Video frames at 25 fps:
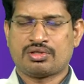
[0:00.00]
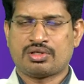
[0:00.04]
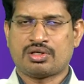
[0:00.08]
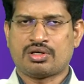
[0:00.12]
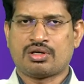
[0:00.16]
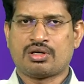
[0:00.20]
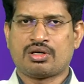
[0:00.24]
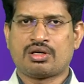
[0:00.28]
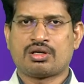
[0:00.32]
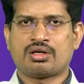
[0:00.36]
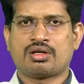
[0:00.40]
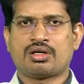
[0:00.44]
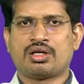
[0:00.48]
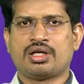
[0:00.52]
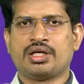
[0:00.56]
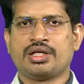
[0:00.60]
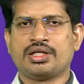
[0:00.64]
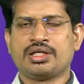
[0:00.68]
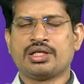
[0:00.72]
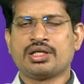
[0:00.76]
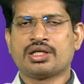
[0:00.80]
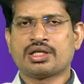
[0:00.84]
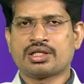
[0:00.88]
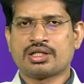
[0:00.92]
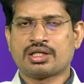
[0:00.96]
or
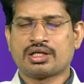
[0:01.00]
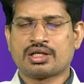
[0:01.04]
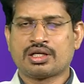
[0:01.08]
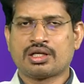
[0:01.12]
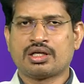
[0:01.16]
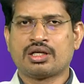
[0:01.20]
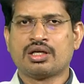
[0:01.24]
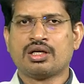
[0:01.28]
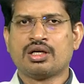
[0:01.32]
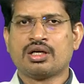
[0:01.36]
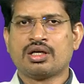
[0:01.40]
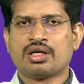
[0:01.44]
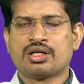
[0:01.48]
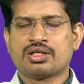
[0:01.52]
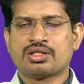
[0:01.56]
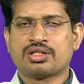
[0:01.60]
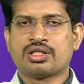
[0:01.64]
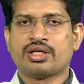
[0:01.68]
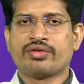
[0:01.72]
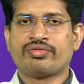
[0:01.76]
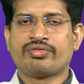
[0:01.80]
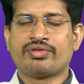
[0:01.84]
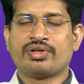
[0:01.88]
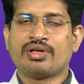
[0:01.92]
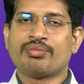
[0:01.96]
any other uh,
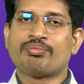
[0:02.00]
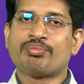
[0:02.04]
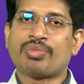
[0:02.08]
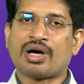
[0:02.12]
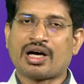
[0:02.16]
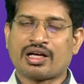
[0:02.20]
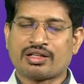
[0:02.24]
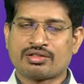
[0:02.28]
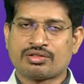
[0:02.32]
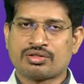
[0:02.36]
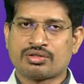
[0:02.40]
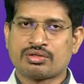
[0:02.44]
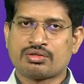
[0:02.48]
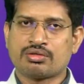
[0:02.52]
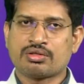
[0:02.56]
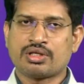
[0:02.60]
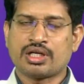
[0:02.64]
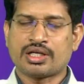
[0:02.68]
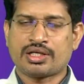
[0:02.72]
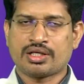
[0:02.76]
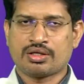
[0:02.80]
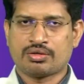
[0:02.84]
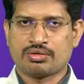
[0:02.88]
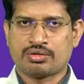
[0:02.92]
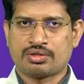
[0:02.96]
safety paths to
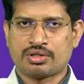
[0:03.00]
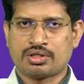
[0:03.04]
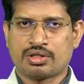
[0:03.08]
get out.